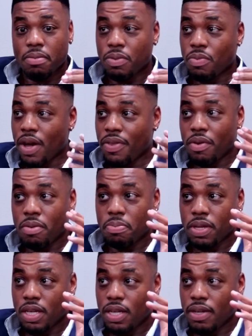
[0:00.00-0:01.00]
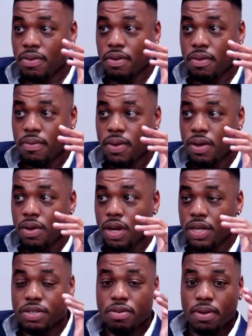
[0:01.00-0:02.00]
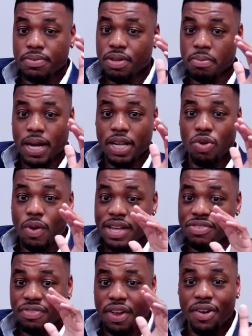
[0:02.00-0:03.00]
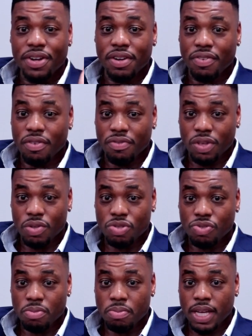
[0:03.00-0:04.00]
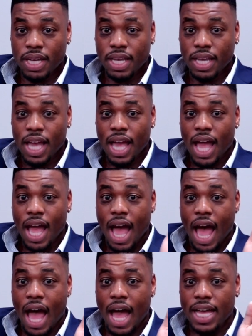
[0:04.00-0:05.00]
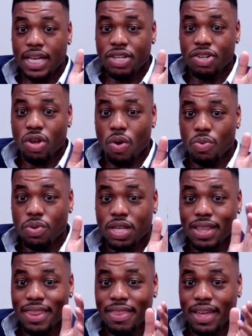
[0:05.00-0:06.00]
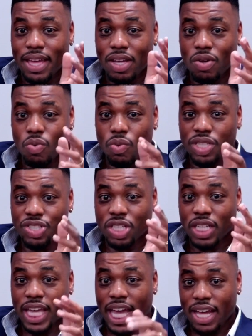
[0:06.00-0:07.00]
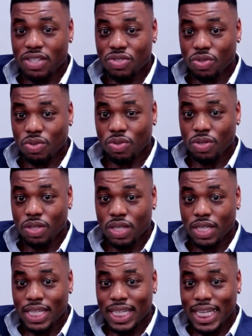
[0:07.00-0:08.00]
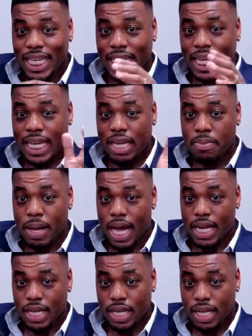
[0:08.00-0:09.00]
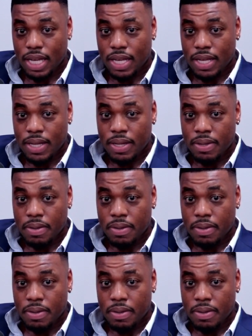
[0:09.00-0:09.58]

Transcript: I mean, whether it be a, somebody who has very different views from me, I don't think we should cancel anybody. That's the point.